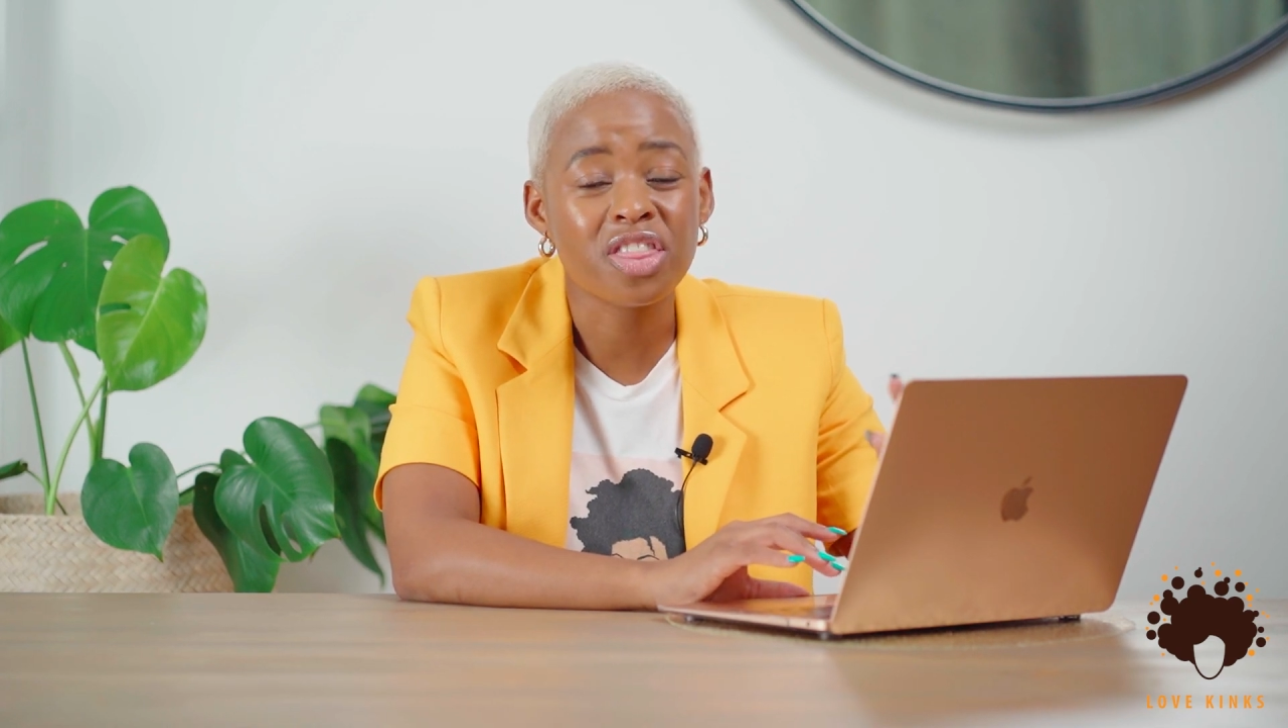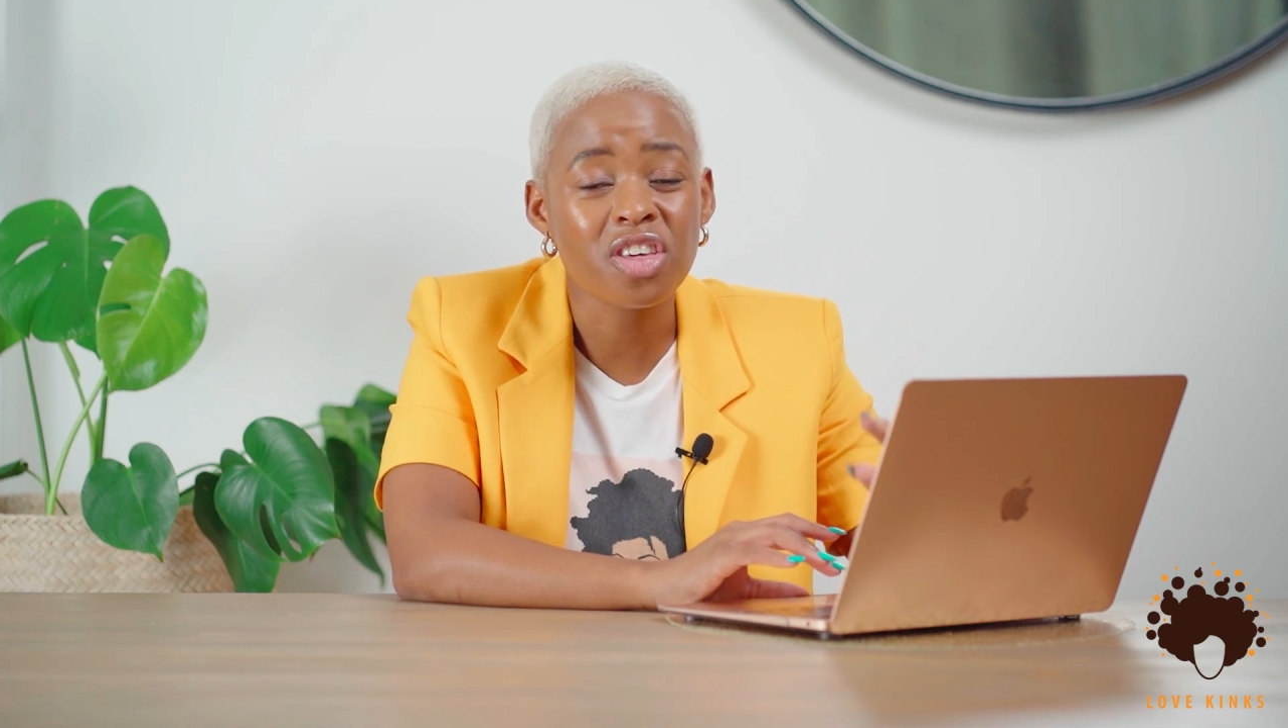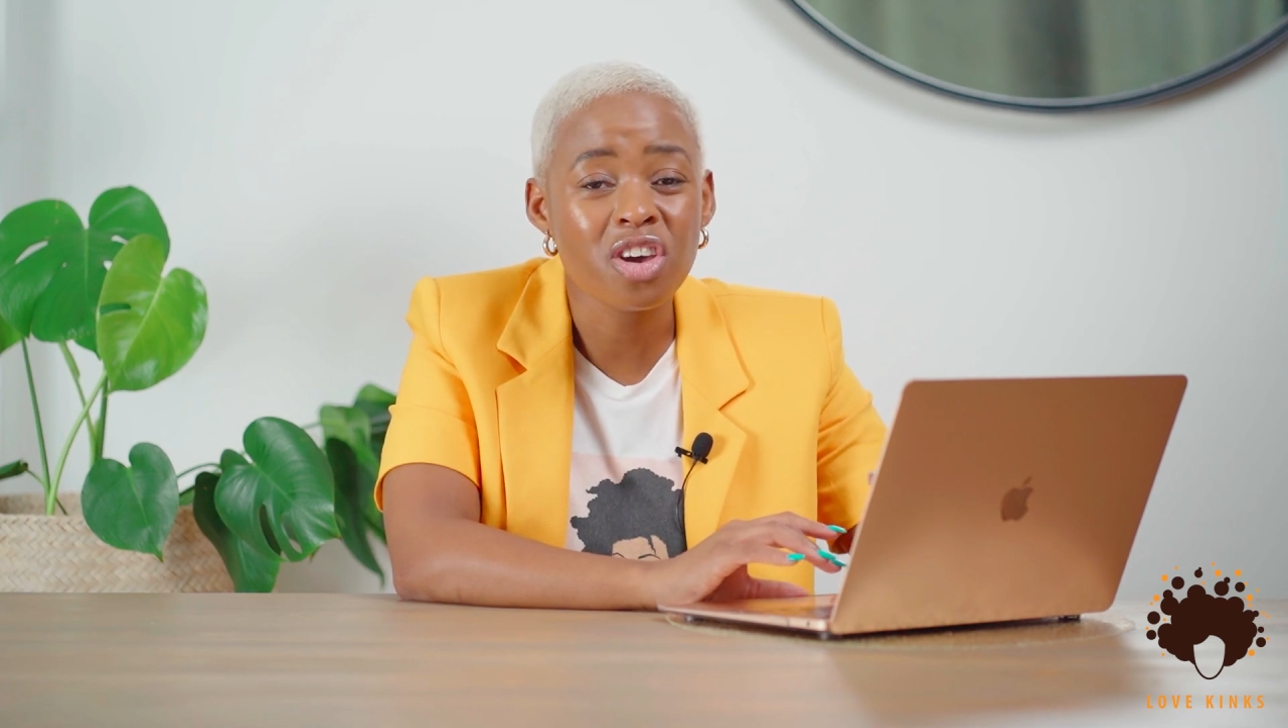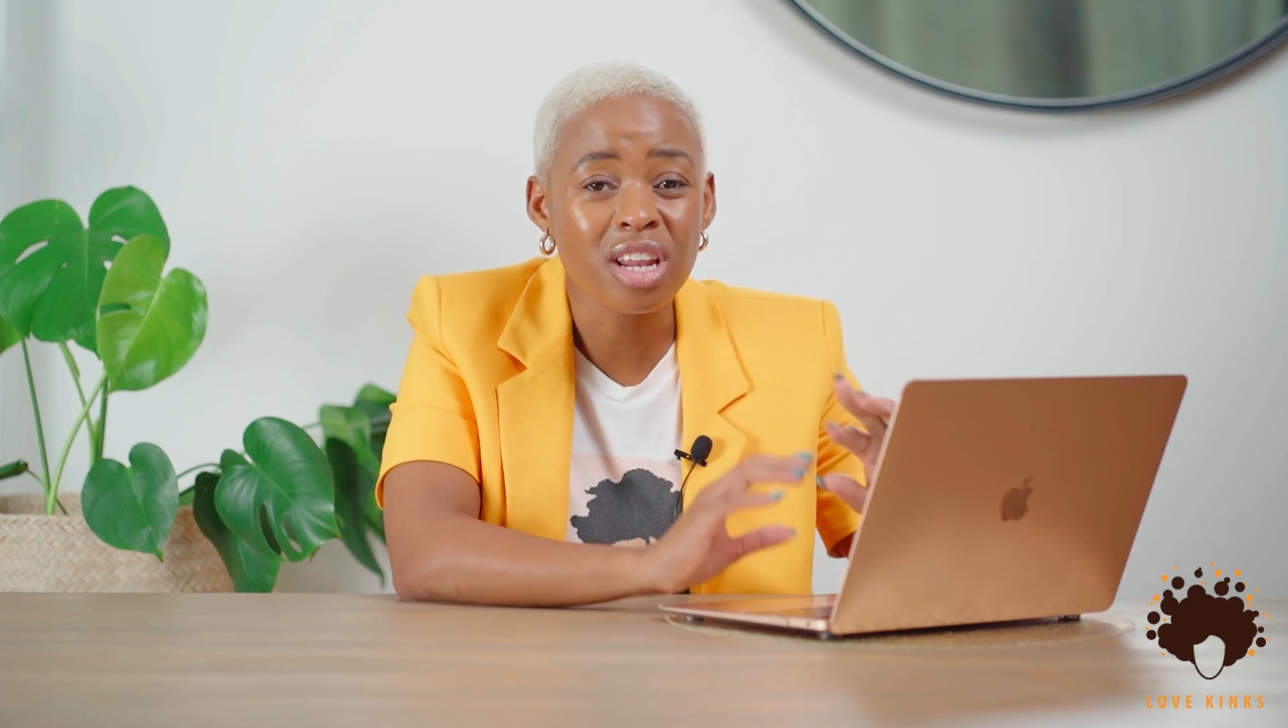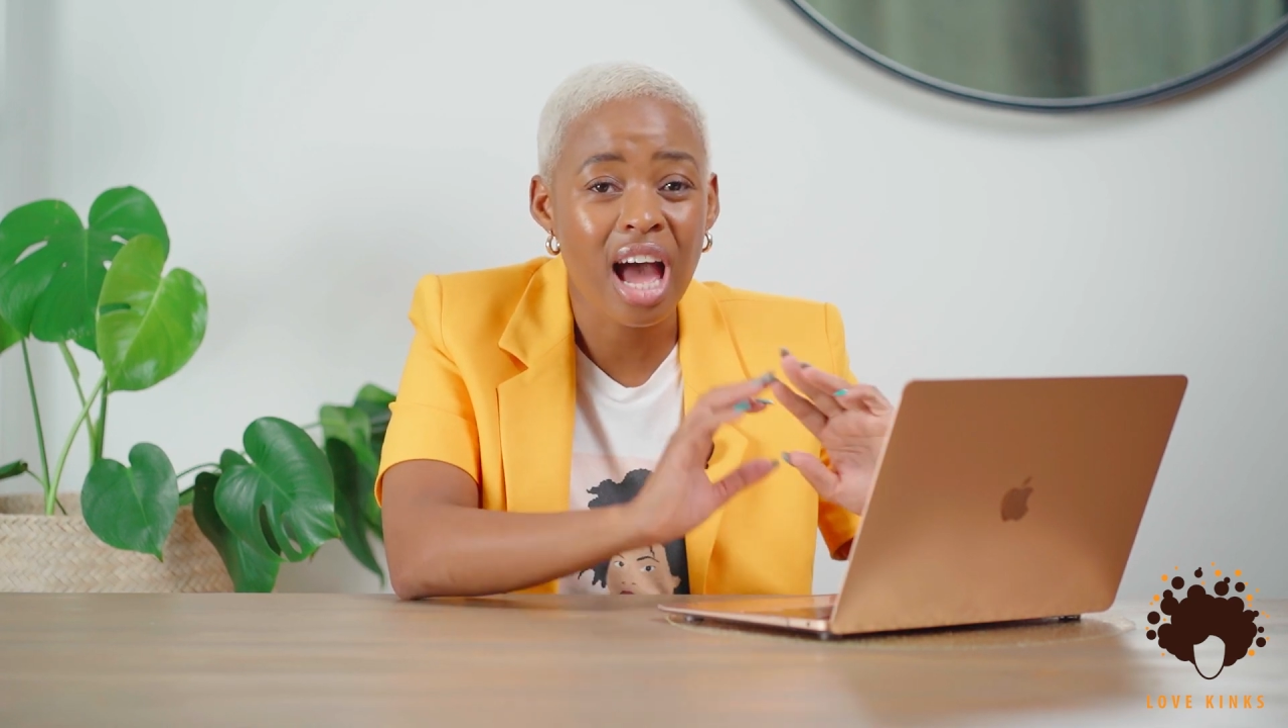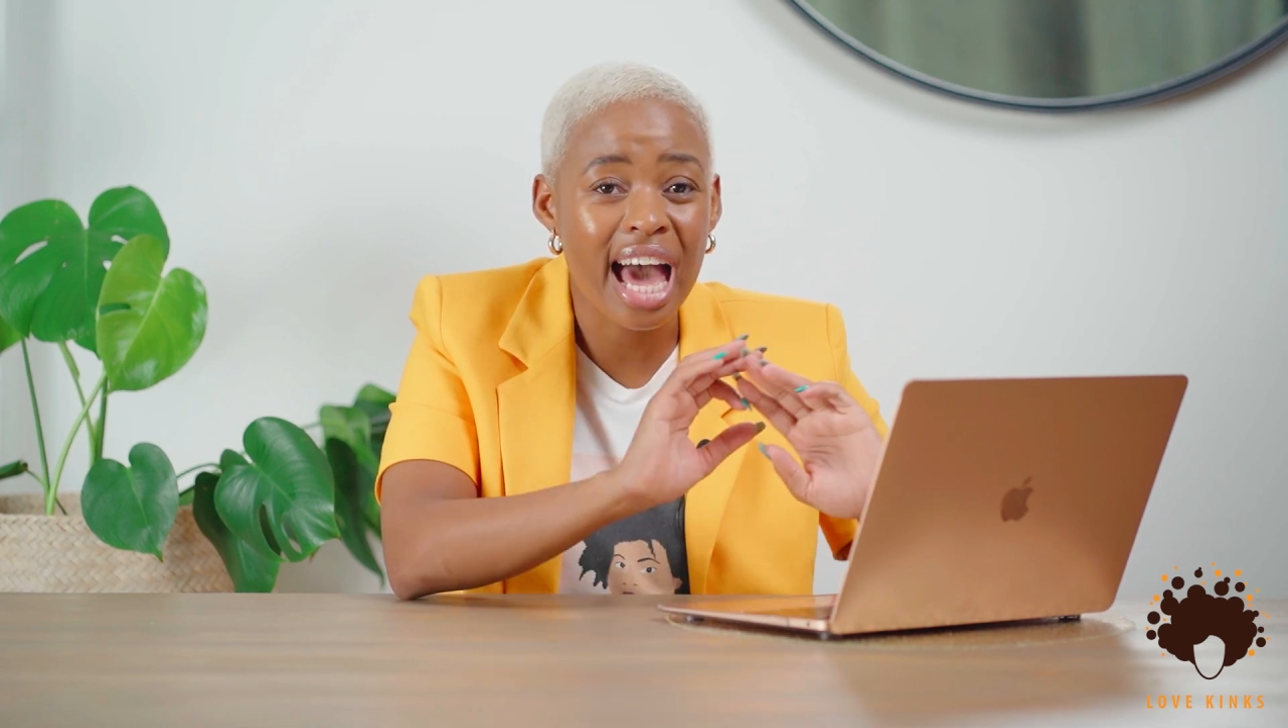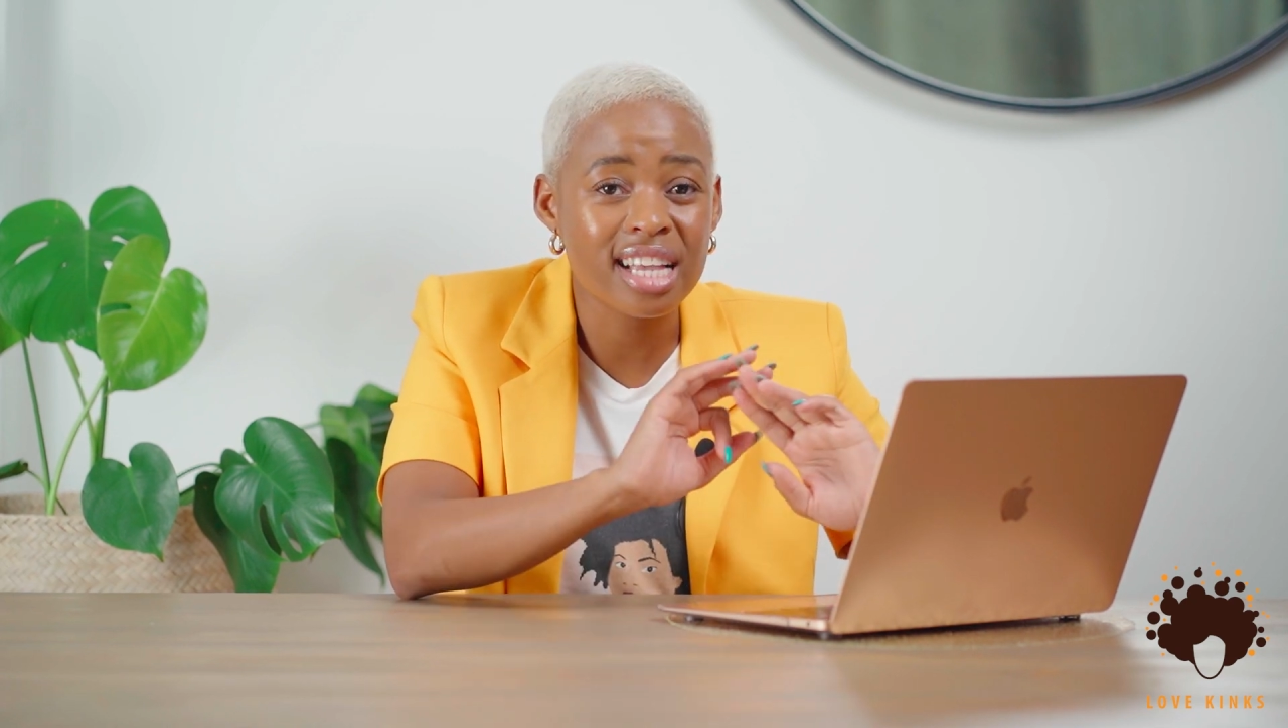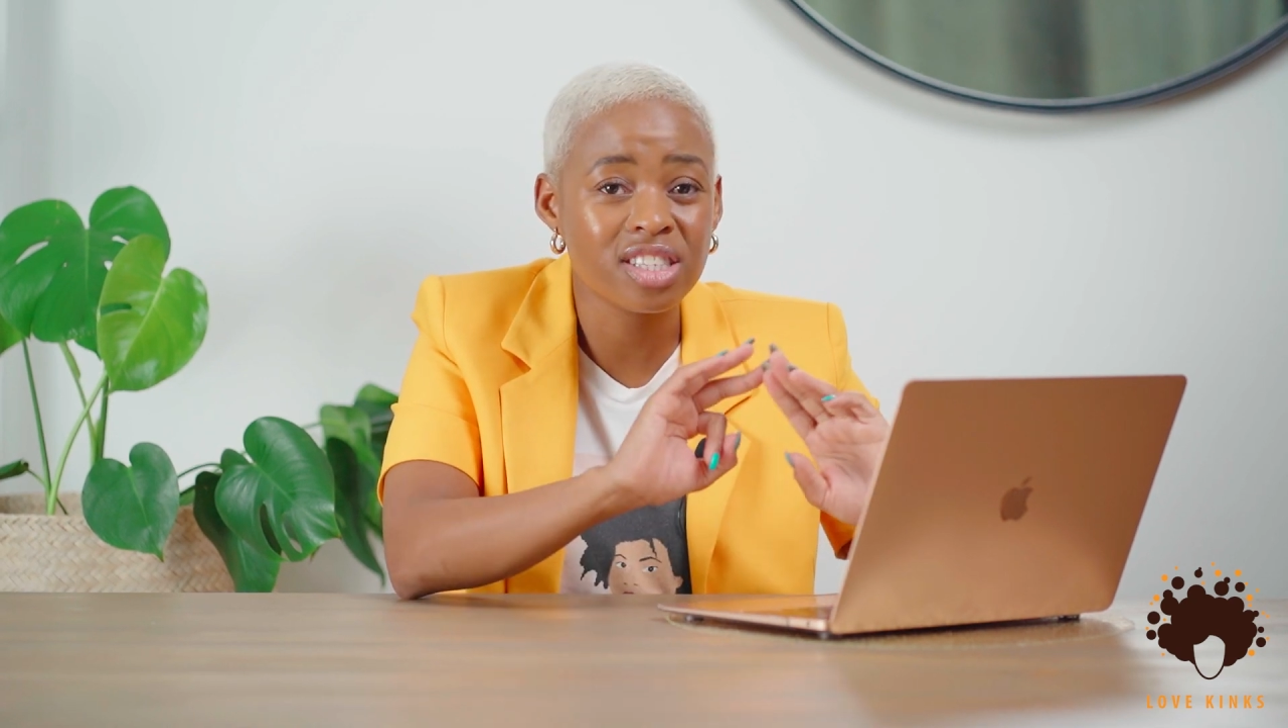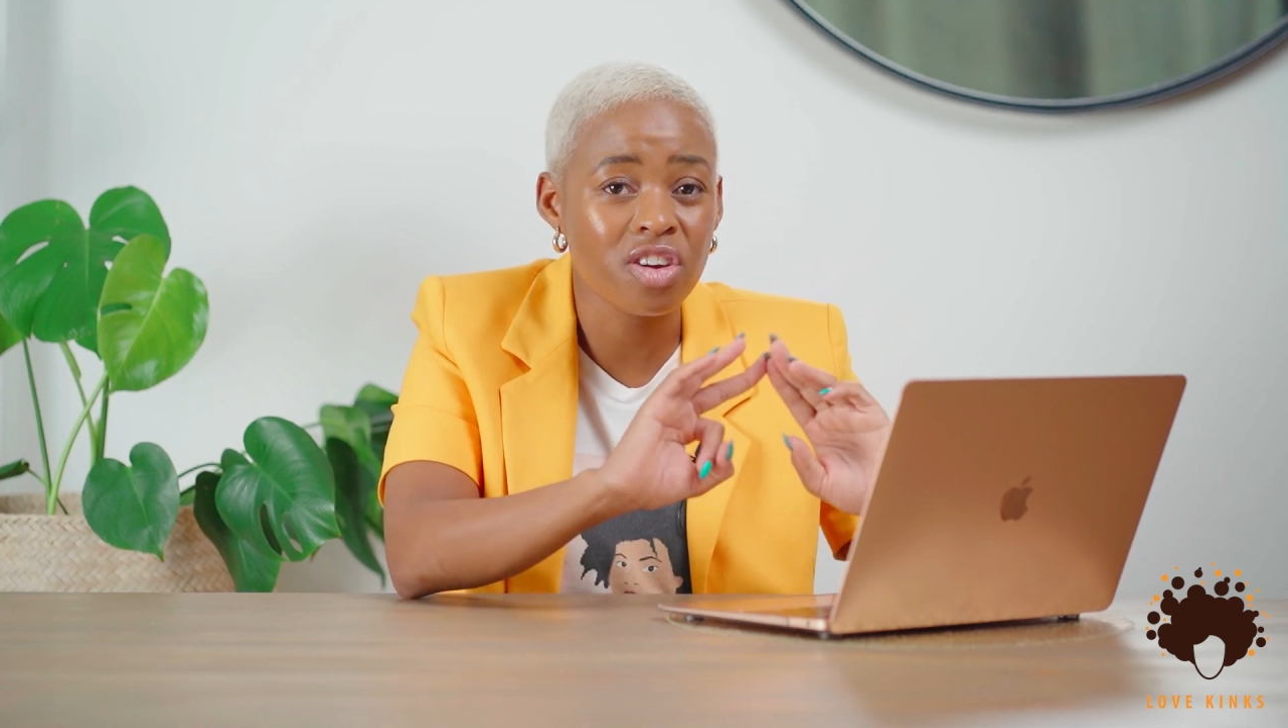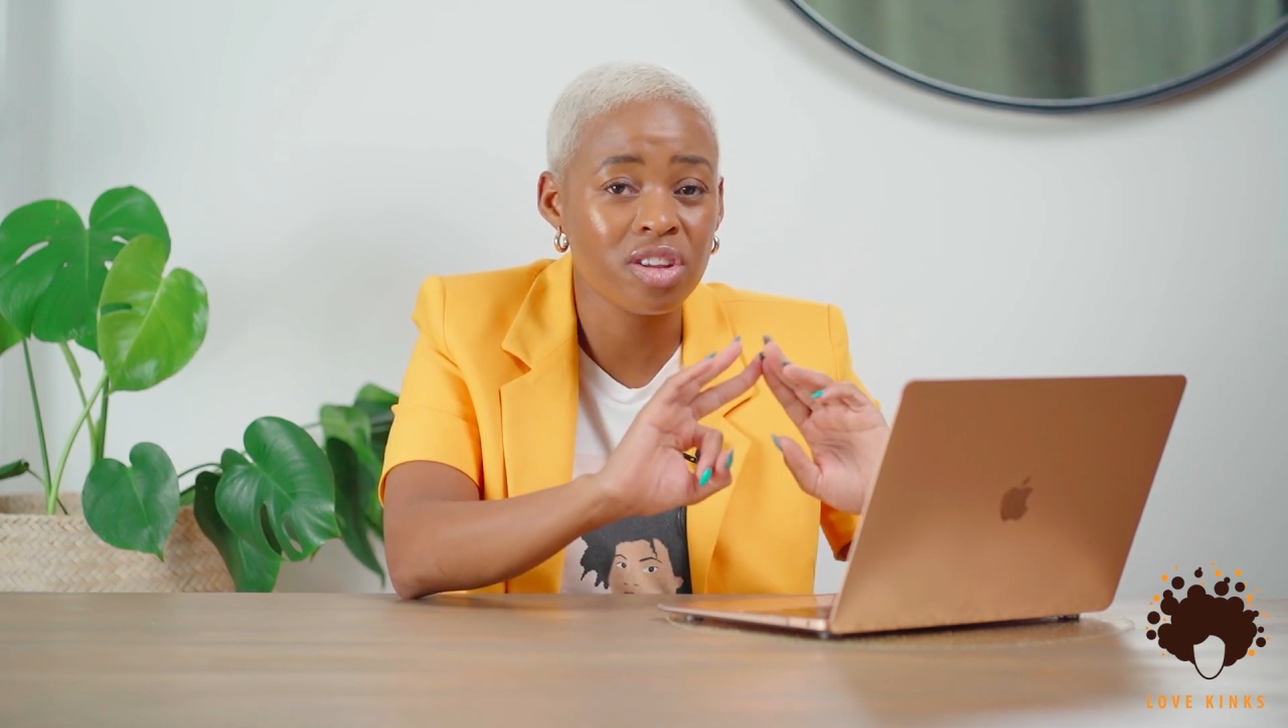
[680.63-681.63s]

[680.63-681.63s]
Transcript: third highest